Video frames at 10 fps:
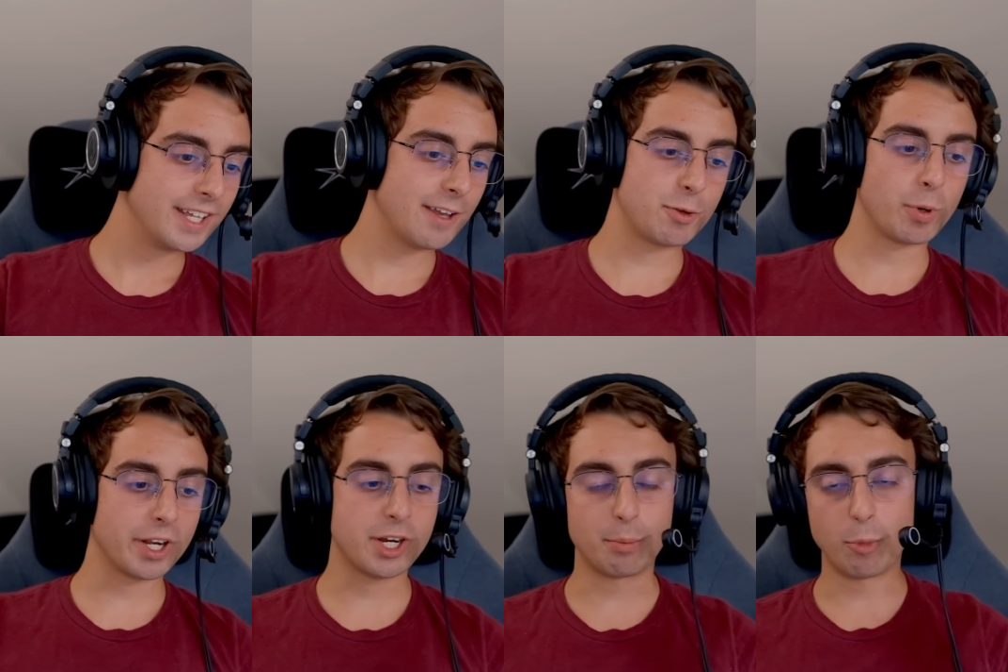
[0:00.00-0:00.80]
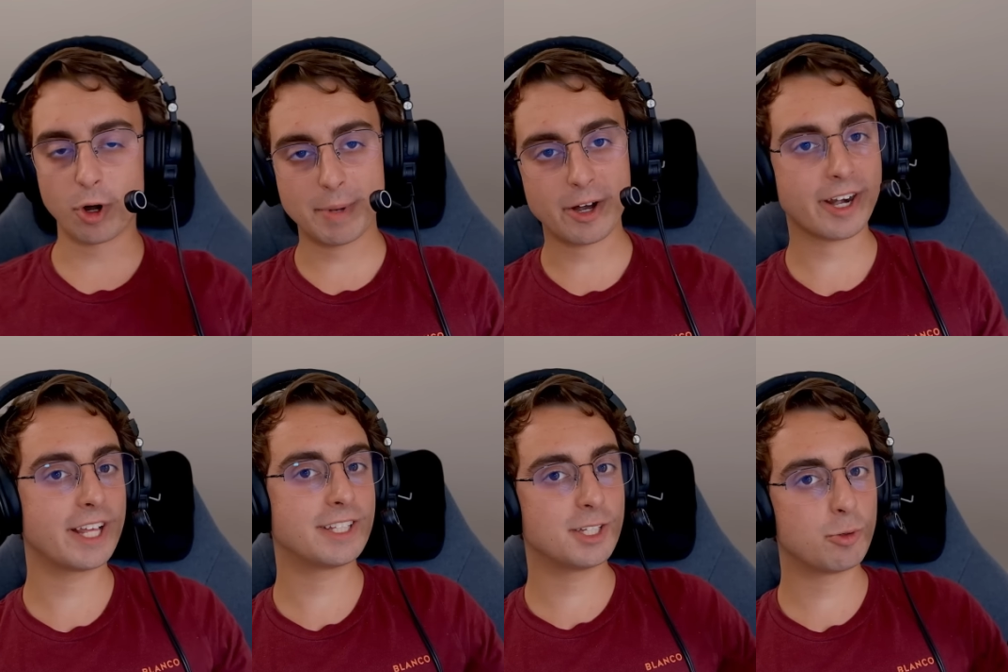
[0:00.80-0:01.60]
If you want to hear more about it,
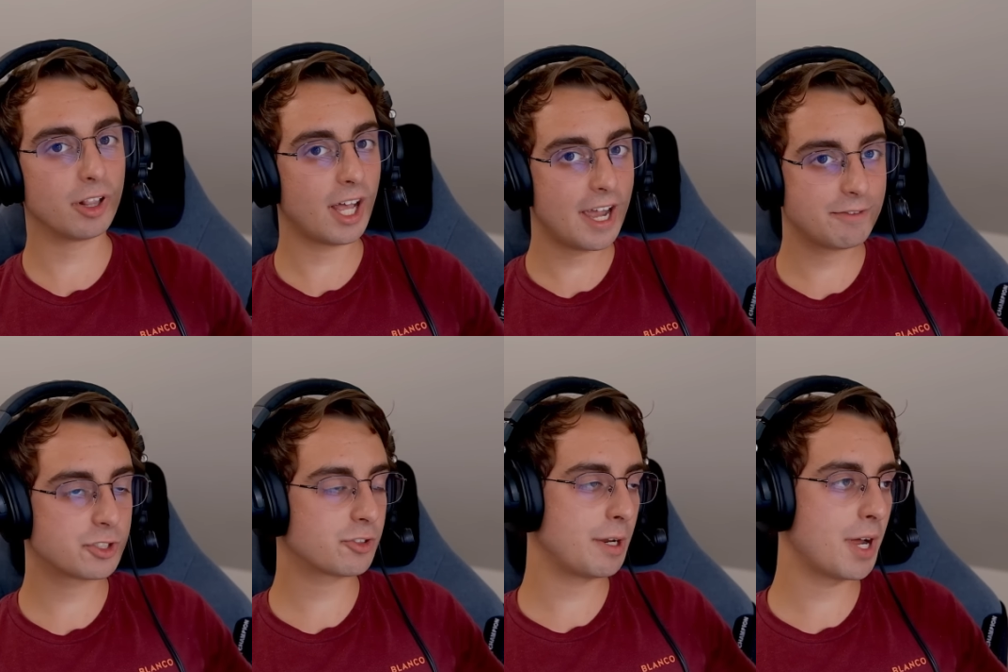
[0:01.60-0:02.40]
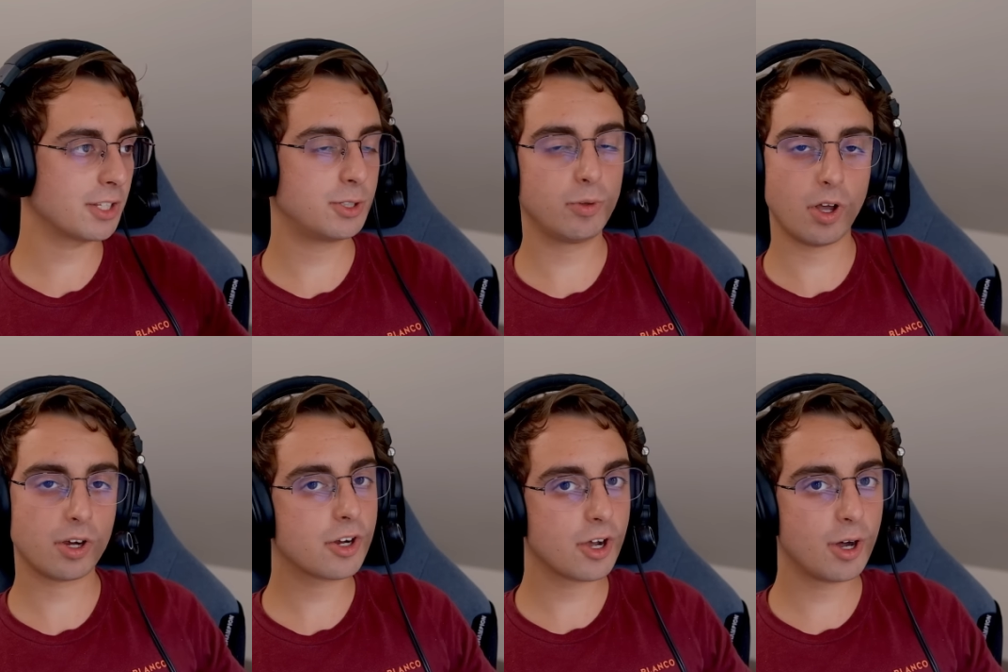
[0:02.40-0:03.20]
I did do a live stream not too
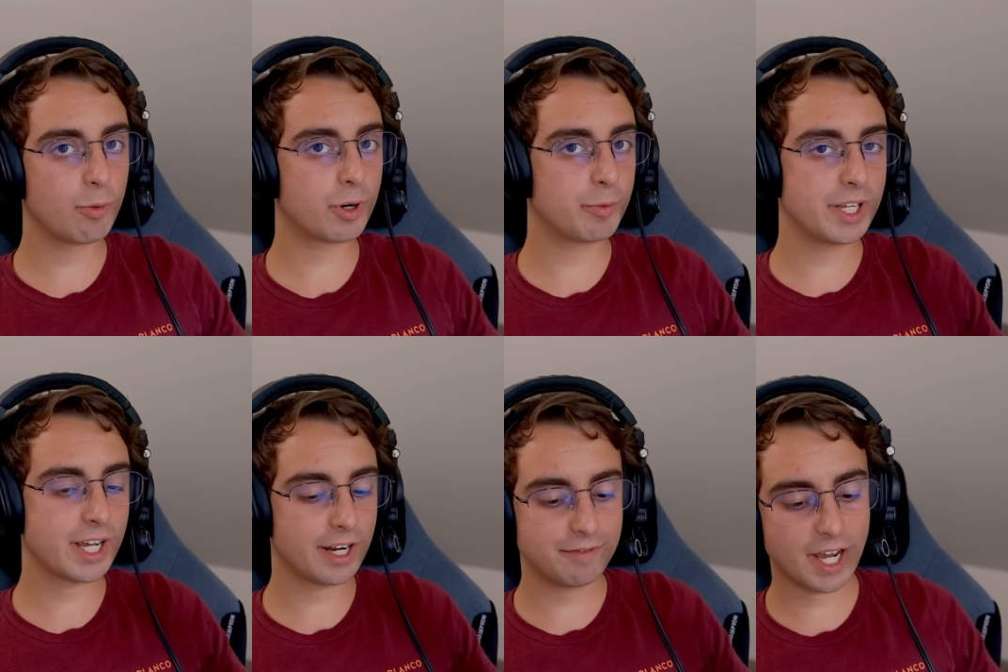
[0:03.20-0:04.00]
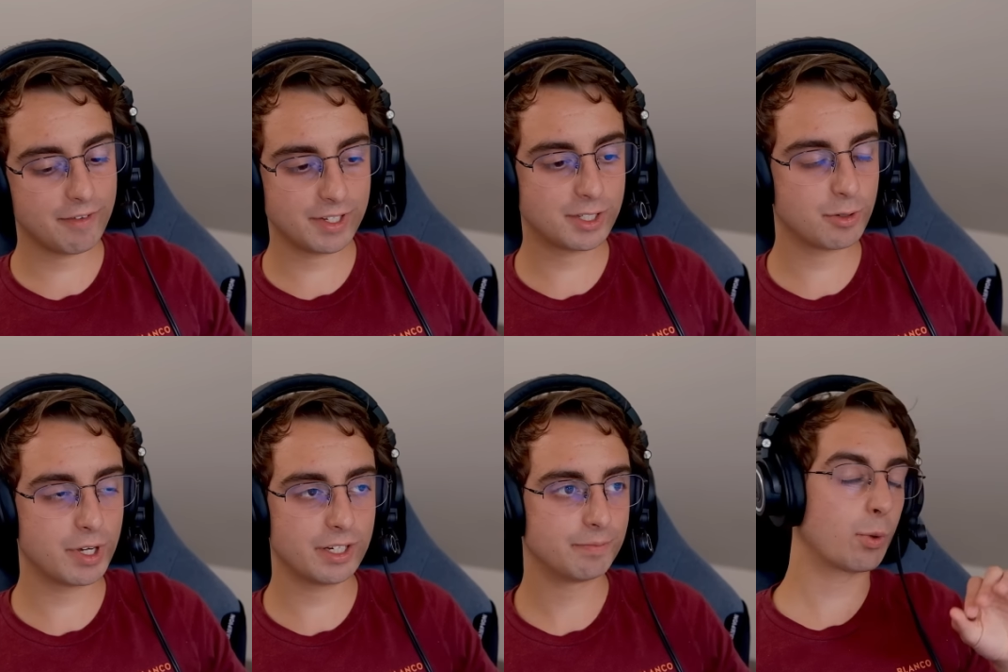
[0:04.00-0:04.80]
long ago where we kind of dive into
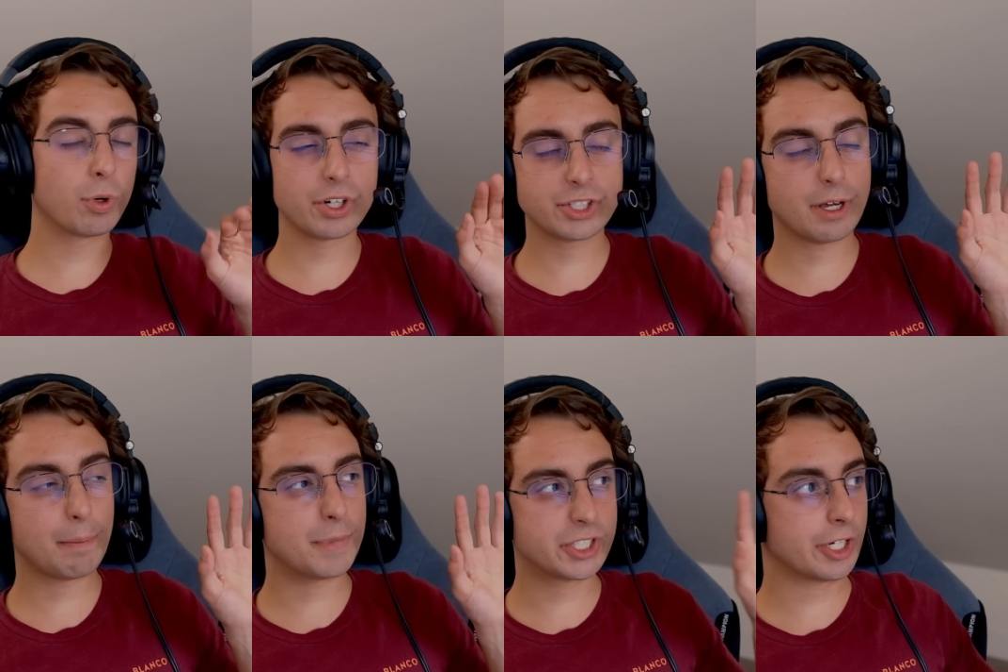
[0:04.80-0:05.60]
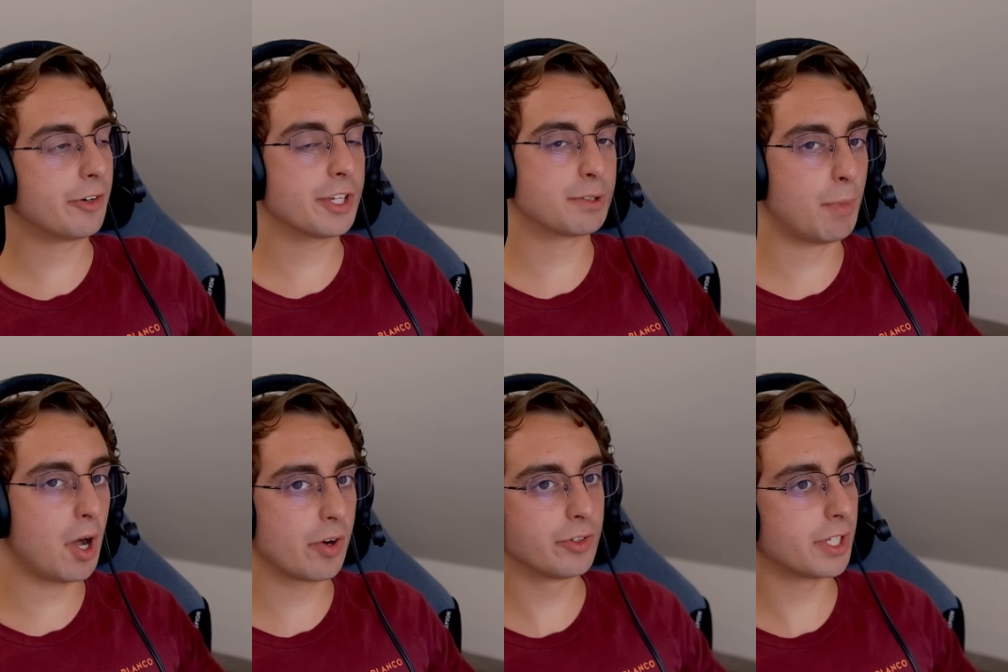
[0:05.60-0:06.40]
it. There were some mysterious
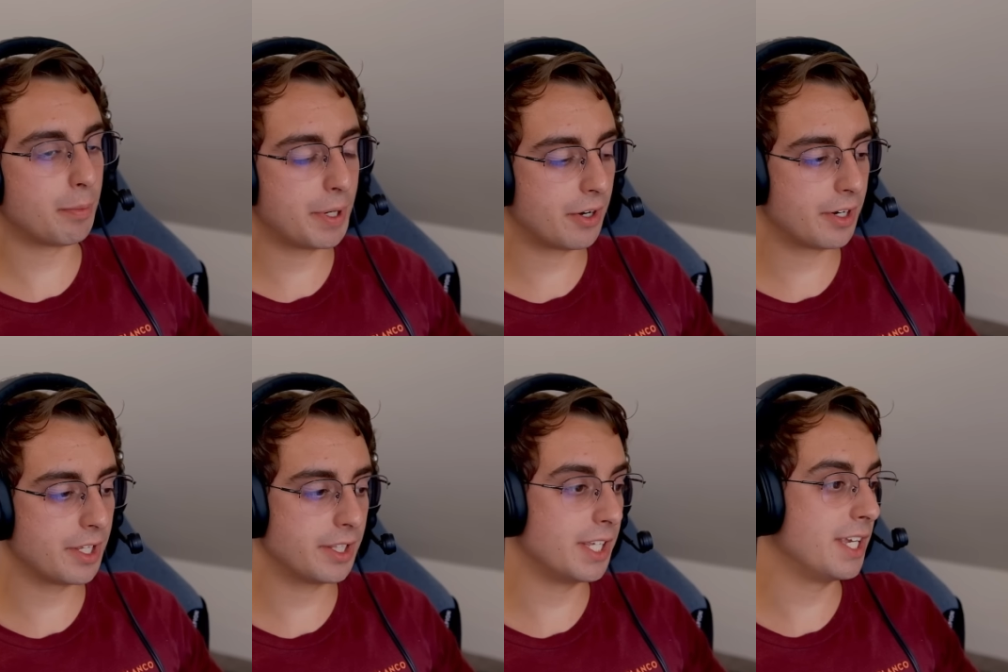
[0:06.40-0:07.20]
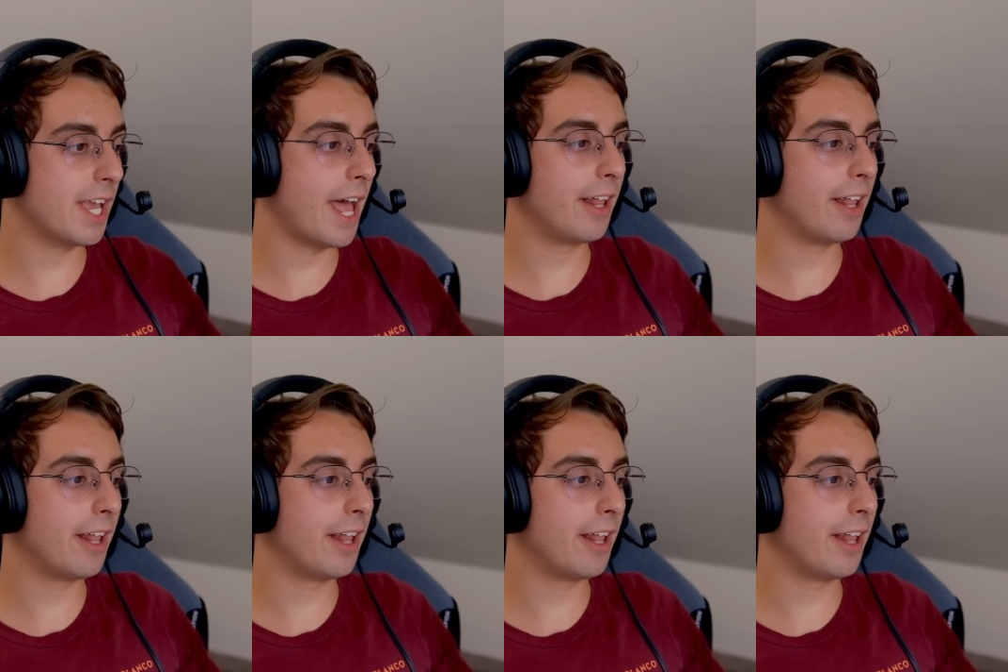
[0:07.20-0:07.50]
models that appeared in the